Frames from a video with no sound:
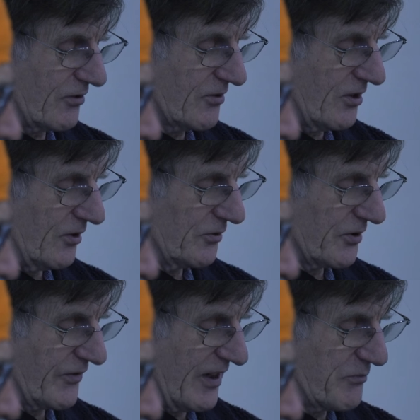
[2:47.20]
to live
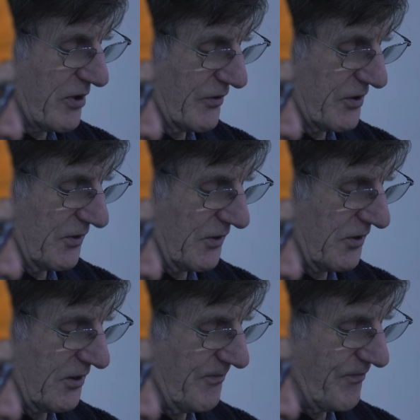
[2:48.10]
together. And
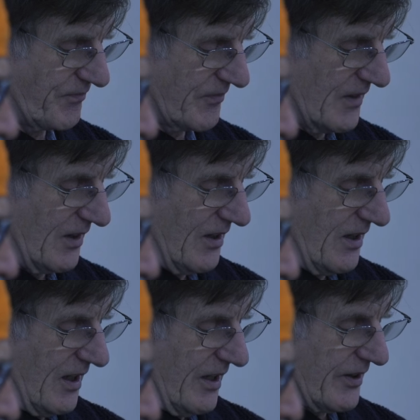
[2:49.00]

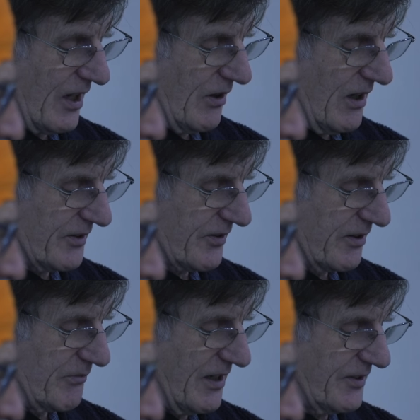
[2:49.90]
interfaith is
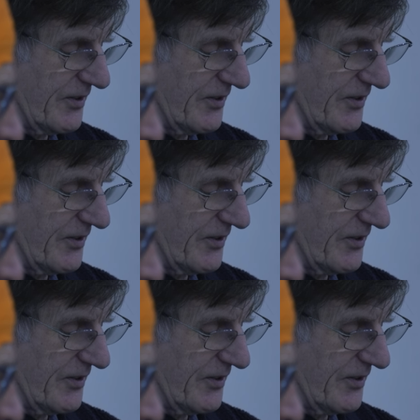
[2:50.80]
one of the